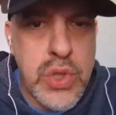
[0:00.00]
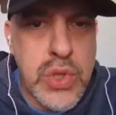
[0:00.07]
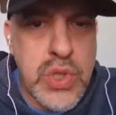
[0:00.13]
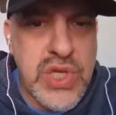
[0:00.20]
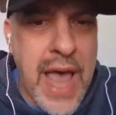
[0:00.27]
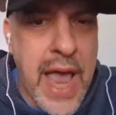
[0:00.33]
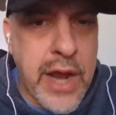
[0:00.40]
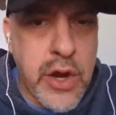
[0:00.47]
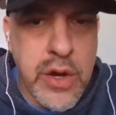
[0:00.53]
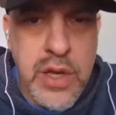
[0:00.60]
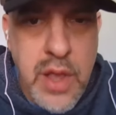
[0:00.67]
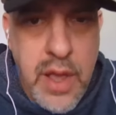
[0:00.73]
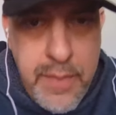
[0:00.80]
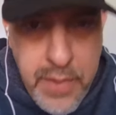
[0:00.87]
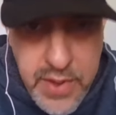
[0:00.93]
Soccer
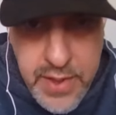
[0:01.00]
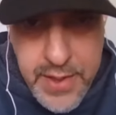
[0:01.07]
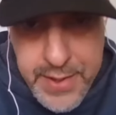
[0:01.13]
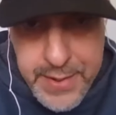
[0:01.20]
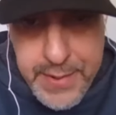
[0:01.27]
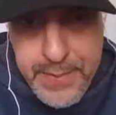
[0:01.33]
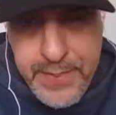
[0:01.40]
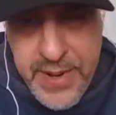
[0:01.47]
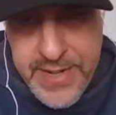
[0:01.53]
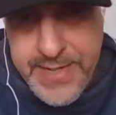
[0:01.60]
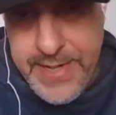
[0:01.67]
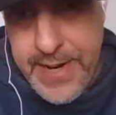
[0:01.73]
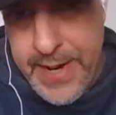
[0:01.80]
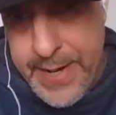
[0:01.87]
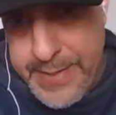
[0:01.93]
Club.
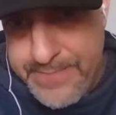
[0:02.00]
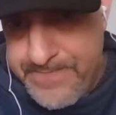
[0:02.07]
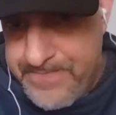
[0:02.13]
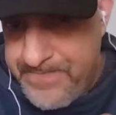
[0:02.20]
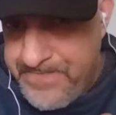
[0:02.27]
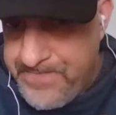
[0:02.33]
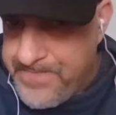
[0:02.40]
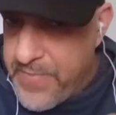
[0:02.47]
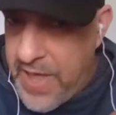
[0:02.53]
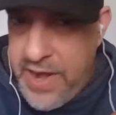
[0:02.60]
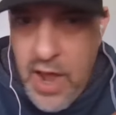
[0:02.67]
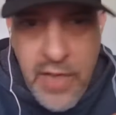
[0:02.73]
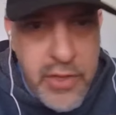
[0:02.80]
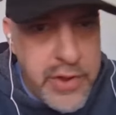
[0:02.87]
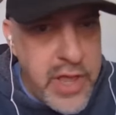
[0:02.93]
But
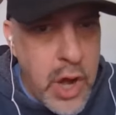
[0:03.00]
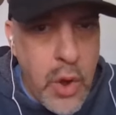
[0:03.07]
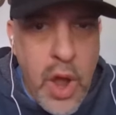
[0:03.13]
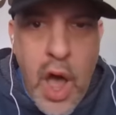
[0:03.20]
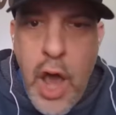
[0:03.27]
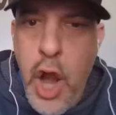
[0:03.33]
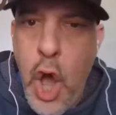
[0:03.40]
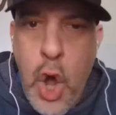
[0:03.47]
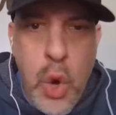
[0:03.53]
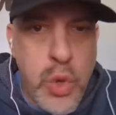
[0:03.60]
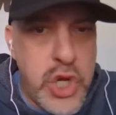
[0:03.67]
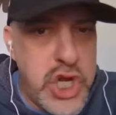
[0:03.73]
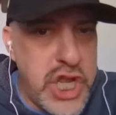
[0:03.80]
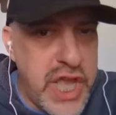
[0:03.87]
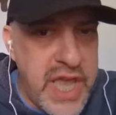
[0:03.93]
another, you know, an
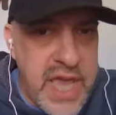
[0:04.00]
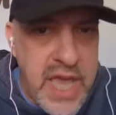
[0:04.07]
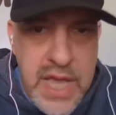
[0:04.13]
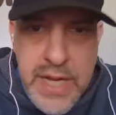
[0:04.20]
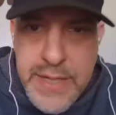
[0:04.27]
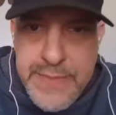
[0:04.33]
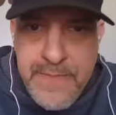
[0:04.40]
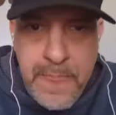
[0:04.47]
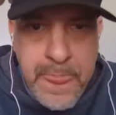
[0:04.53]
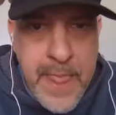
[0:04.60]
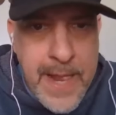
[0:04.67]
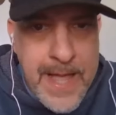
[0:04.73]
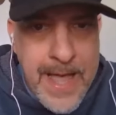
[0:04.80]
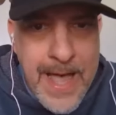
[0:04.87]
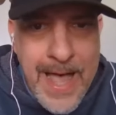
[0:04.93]
OG,
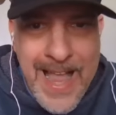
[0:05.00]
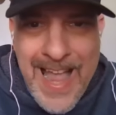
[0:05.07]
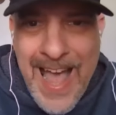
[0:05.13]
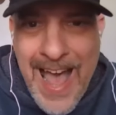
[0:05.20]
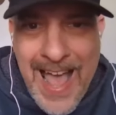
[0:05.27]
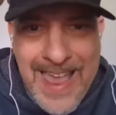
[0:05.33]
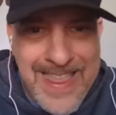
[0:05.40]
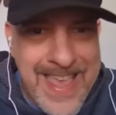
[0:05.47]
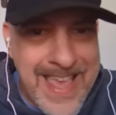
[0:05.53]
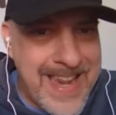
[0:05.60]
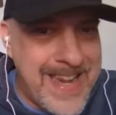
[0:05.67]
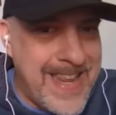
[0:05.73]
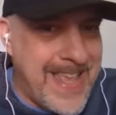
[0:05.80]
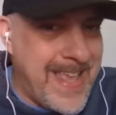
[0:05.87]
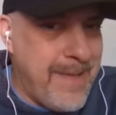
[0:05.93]
a guy
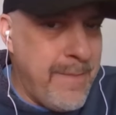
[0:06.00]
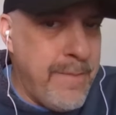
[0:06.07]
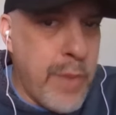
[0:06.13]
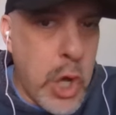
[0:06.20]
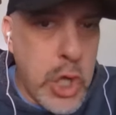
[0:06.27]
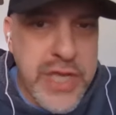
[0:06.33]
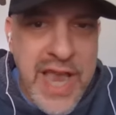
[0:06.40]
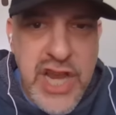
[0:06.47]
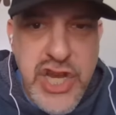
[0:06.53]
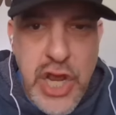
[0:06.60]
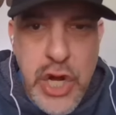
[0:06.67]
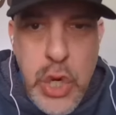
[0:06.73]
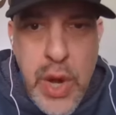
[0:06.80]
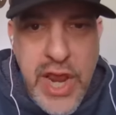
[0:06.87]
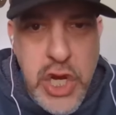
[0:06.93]
that eh, multi
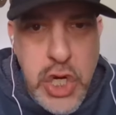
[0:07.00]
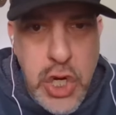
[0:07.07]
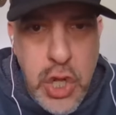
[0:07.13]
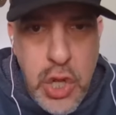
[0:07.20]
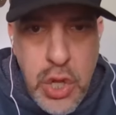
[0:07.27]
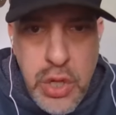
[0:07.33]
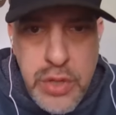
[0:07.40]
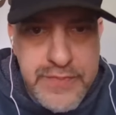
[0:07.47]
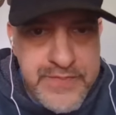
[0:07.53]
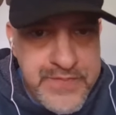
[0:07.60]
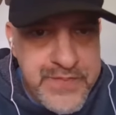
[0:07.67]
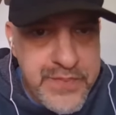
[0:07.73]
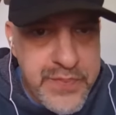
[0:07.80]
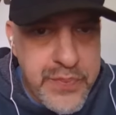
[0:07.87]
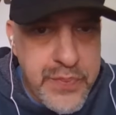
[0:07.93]
generational
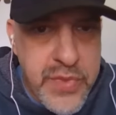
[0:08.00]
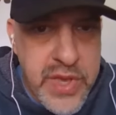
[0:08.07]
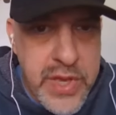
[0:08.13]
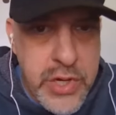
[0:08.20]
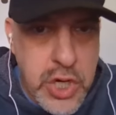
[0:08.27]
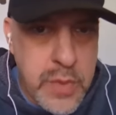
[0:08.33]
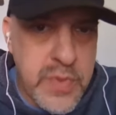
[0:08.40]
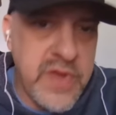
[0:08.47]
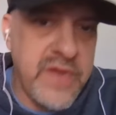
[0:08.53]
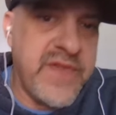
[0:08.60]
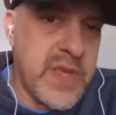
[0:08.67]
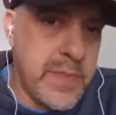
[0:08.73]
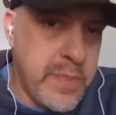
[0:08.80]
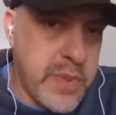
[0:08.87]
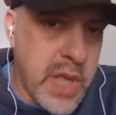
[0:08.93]
in terms of
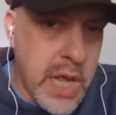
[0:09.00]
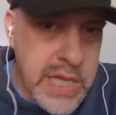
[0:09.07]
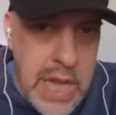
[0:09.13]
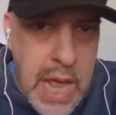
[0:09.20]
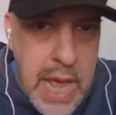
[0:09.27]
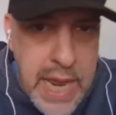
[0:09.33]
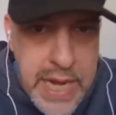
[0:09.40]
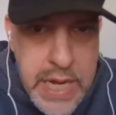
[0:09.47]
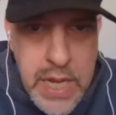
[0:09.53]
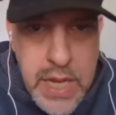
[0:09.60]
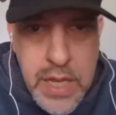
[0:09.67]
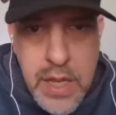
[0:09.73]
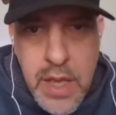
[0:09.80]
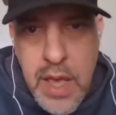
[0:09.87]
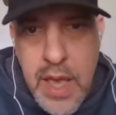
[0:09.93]
his bloodline,
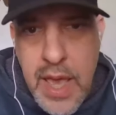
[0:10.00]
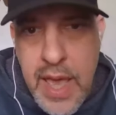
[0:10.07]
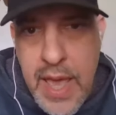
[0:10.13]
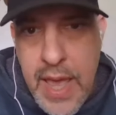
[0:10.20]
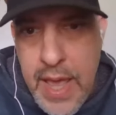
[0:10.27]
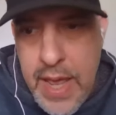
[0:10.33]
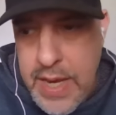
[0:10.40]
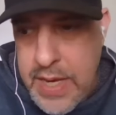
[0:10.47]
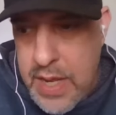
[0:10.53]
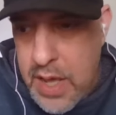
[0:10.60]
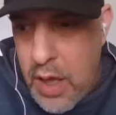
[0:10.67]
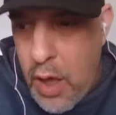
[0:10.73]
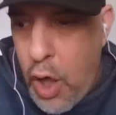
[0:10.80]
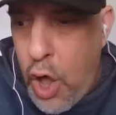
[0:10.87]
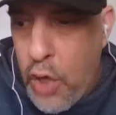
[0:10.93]
and
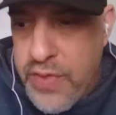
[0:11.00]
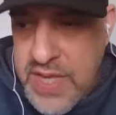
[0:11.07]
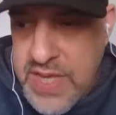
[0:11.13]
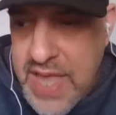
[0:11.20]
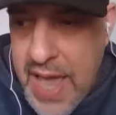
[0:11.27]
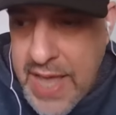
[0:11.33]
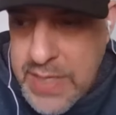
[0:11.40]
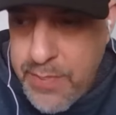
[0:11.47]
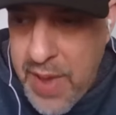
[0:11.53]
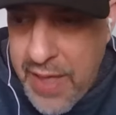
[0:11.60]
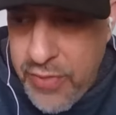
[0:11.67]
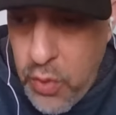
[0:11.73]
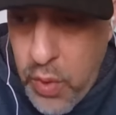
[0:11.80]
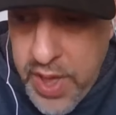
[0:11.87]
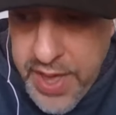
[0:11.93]
all these guys, by
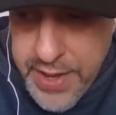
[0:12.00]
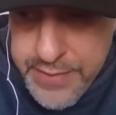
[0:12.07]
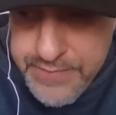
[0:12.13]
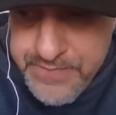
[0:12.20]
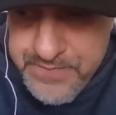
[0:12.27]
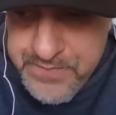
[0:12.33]
the way,